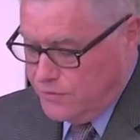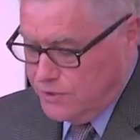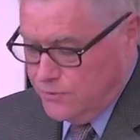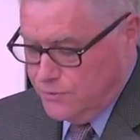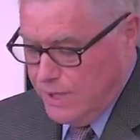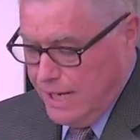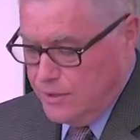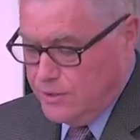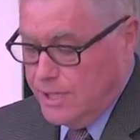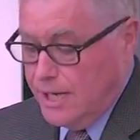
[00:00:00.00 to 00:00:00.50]

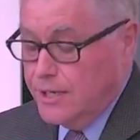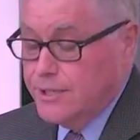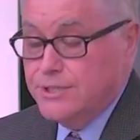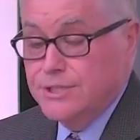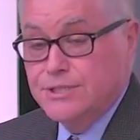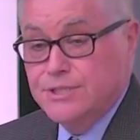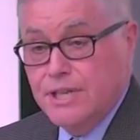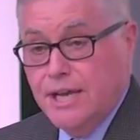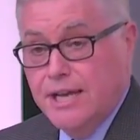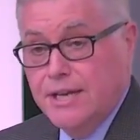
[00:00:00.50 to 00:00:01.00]
around our
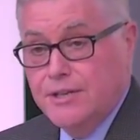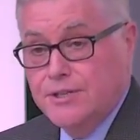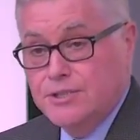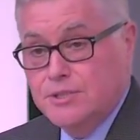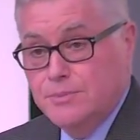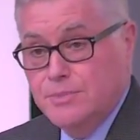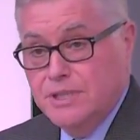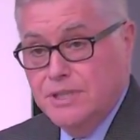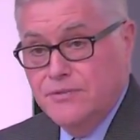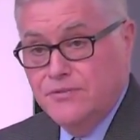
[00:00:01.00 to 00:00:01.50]
desire to
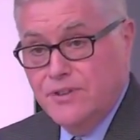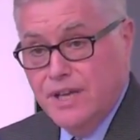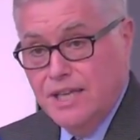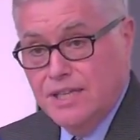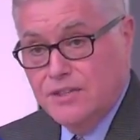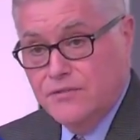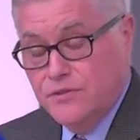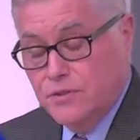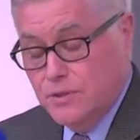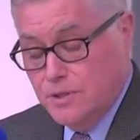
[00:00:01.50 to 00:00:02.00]
be
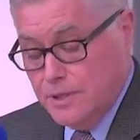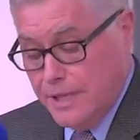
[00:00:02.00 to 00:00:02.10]
faithful